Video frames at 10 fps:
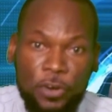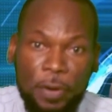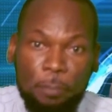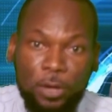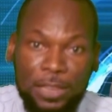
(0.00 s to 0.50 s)

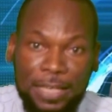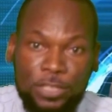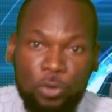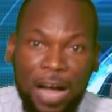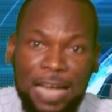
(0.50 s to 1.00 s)

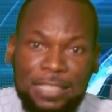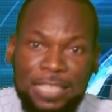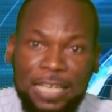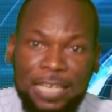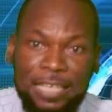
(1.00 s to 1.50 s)
reported to
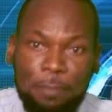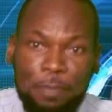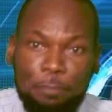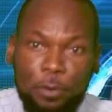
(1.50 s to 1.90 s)
anti-kidnapping